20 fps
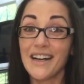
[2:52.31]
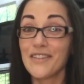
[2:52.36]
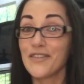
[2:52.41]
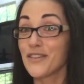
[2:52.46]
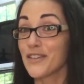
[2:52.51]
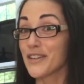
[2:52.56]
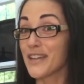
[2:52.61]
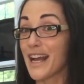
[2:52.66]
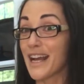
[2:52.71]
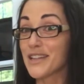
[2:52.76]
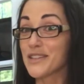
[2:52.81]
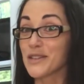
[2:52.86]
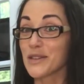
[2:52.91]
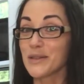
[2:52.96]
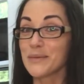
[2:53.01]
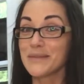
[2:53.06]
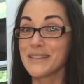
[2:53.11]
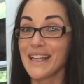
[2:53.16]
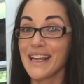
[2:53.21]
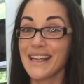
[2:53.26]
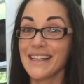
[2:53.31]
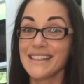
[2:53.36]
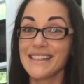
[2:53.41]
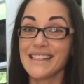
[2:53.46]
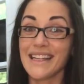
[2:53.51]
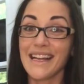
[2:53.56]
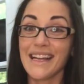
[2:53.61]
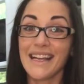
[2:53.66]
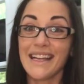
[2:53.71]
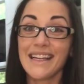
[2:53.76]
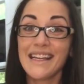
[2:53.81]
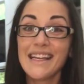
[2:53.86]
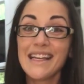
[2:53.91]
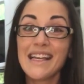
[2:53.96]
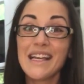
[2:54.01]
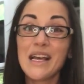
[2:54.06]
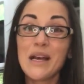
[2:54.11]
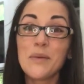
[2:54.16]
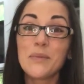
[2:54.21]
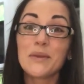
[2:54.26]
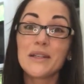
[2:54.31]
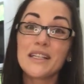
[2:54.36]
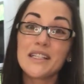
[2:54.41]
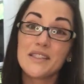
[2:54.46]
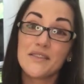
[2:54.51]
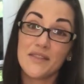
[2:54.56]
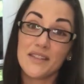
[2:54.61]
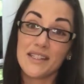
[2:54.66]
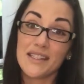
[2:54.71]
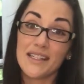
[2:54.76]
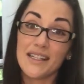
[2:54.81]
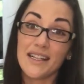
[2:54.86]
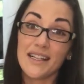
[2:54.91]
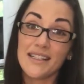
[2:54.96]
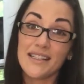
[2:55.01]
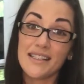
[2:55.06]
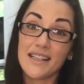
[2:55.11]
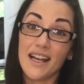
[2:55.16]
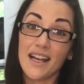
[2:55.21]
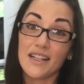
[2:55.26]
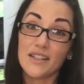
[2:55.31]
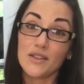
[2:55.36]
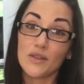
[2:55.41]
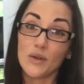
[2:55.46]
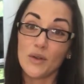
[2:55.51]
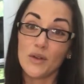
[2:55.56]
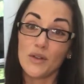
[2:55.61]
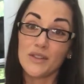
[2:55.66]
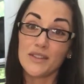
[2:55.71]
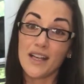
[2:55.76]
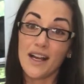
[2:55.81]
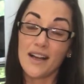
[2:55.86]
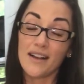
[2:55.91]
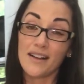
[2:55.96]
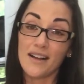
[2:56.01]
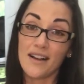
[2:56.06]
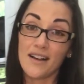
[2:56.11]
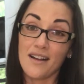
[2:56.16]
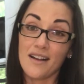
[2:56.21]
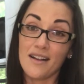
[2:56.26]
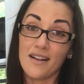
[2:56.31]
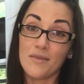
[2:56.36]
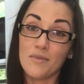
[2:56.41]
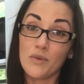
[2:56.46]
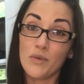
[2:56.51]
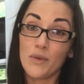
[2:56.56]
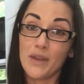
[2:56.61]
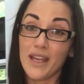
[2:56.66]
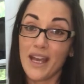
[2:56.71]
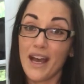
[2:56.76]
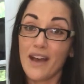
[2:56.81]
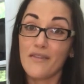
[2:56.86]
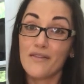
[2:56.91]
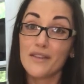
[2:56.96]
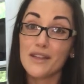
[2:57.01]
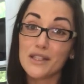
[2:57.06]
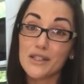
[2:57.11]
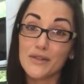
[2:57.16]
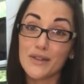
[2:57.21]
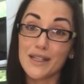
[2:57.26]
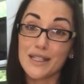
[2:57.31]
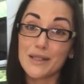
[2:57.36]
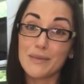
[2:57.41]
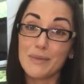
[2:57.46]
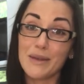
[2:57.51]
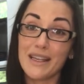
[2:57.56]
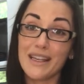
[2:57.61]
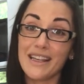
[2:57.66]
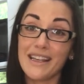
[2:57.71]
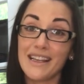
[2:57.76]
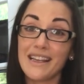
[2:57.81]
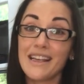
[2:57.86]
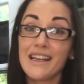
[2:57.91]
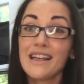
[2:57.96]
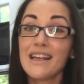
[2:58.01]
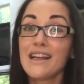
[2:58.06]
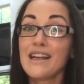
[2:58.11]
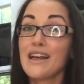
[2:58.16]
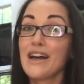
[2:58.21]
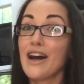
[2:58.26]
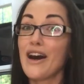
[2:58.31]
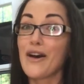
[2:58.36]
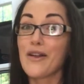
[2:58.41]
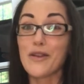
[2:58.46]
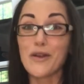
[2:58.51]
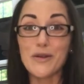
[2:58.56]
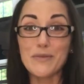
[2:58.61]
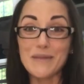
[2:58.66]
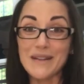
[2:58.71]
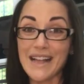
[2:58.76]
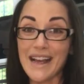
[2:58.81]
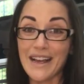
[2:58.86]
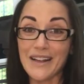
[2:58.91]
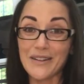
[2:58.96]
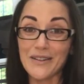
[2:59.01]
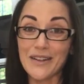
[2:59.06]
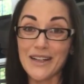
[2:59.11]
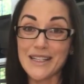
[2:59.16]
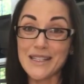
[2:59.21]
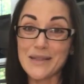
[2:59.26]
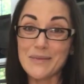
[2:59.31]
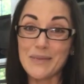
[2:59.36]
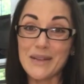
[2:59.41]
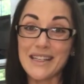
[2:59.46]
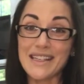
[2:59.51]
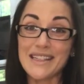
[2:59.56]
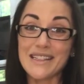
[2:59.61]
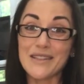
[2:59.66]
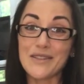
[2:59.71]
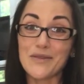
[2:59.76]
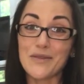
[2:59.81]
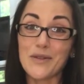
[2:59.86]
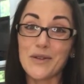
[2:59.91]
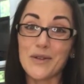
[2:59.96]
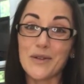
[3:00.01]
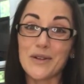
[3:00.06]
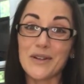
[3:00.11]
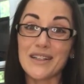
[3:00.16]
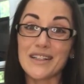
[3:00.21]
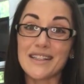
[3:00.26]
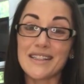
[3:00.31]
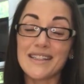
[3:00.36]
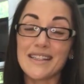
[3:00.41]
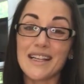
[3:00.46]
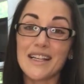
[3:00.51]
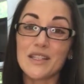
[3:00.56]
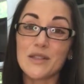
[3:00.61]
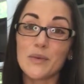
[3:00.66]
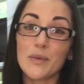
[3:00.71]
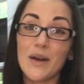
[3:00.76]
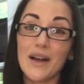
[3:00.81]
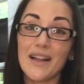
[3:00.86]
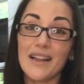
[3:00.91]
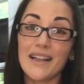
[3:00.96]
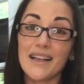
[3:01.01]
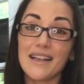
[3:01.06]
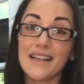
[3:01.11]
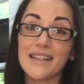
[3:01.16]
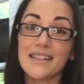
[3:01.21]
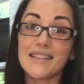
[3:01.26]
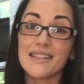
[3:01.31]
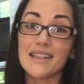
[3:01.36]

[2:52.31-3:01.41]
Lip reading: for National Banana Day, please visit us at dole.com. We have this recipe, other banana recipes, of course, as well as